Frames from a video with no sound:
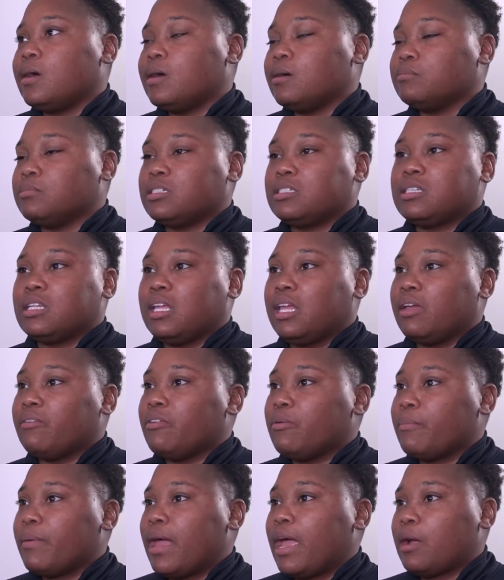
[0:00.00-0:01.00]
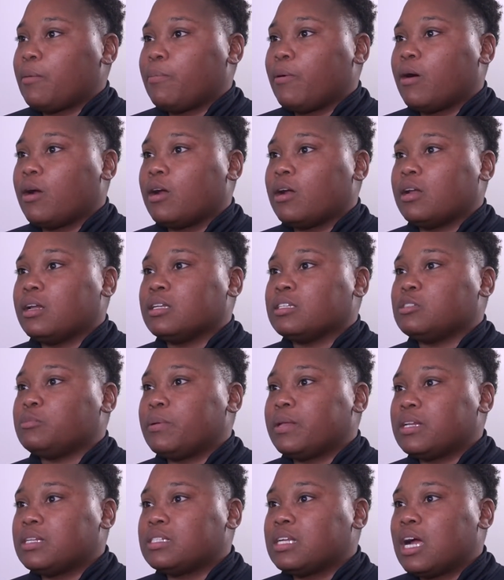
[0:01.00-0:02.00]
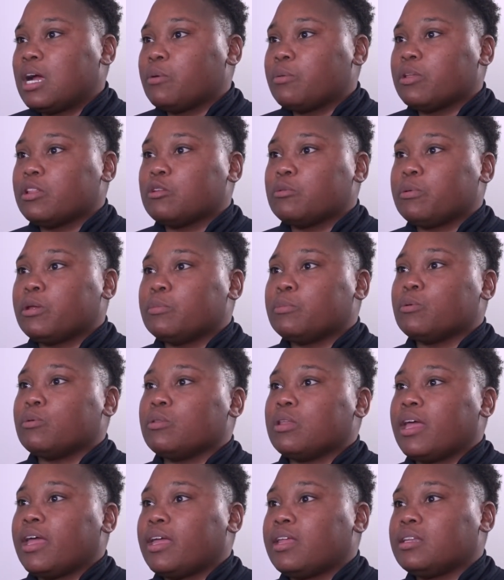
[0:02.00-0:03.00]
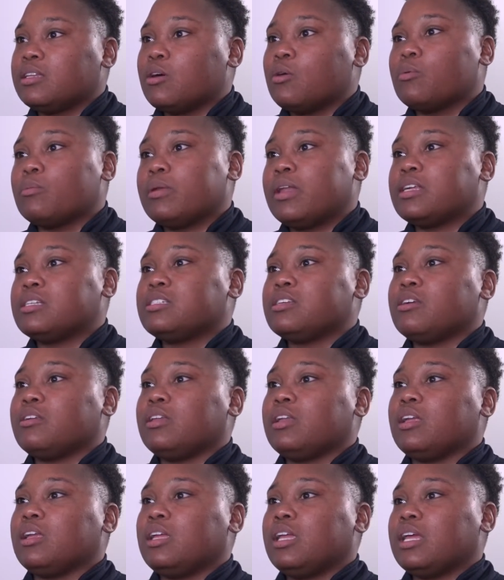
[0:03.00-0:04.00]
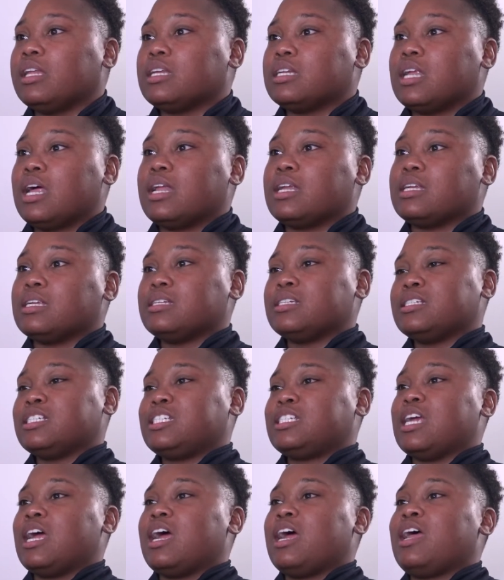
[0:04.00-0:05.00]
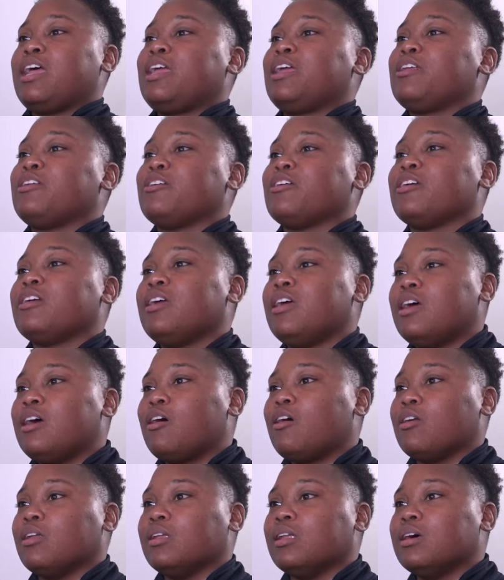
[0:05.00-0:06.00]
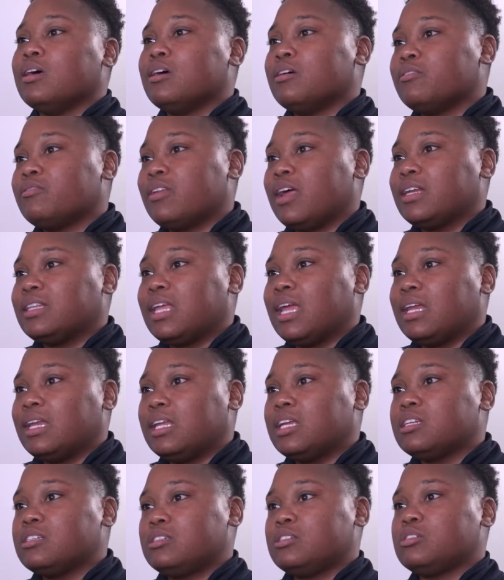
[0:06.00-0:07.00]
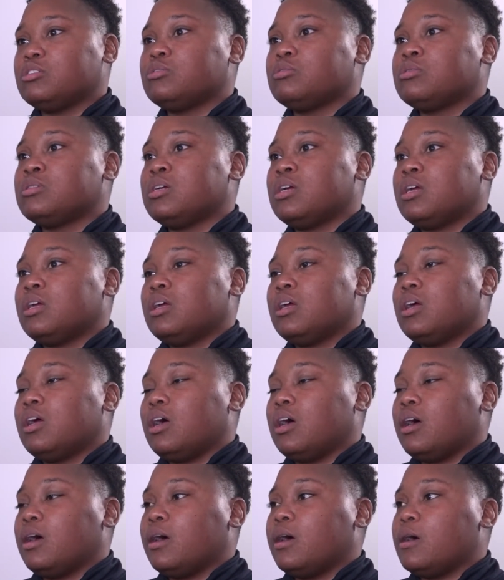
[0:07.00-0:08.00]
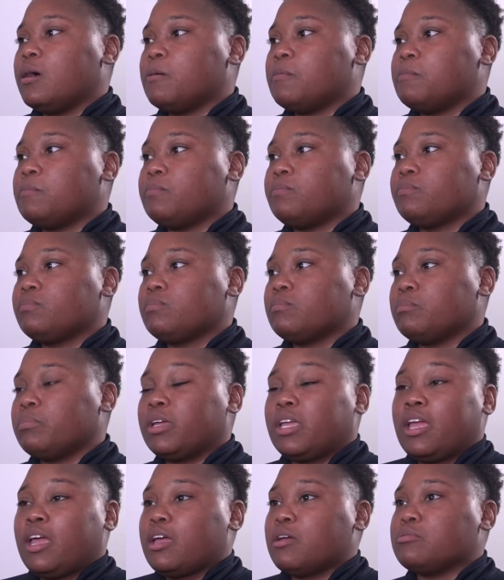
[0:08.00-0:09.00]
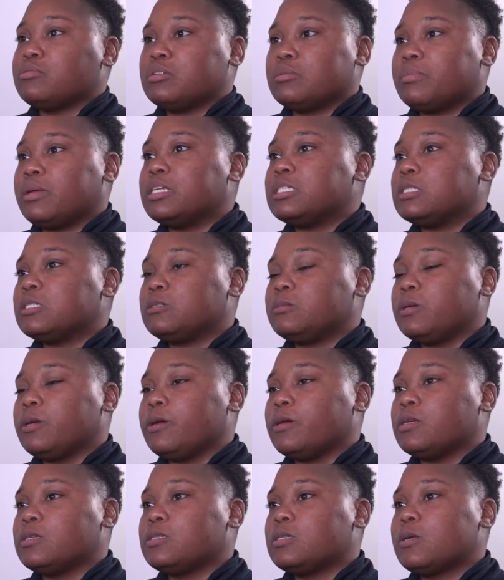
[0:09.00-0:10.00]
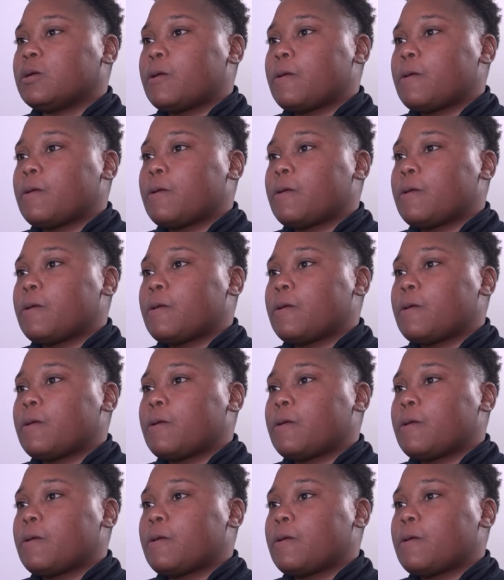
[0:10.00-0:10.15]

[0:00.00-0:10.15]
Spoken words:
Just the giving back part and spending time with other people that don't necessarily get a lot of shine or love like they need to. But yeah, it was an amazing experience.